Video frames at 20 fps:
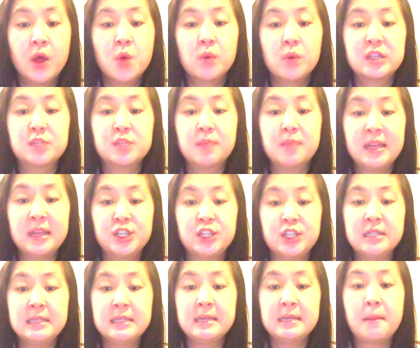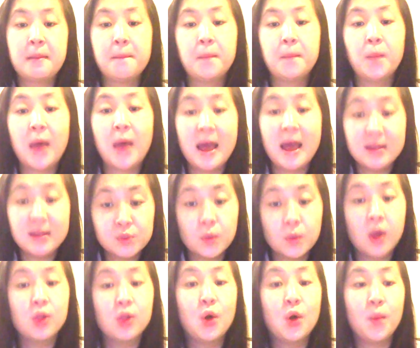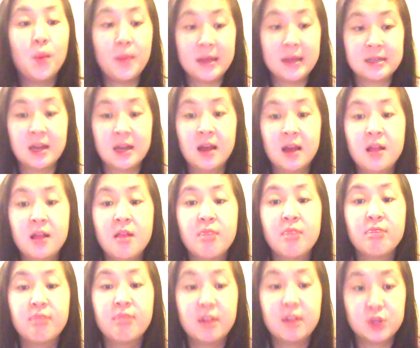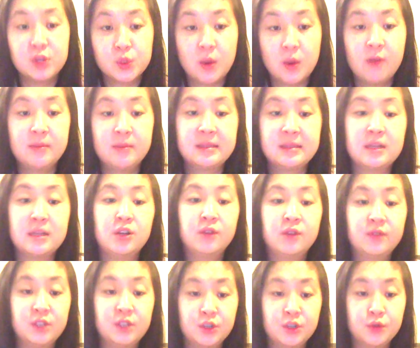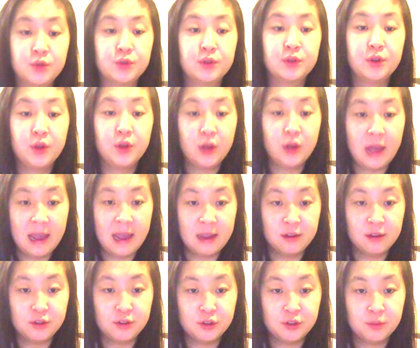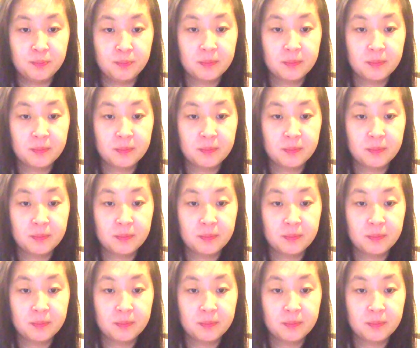which means she did as well or better than 12% of children her age.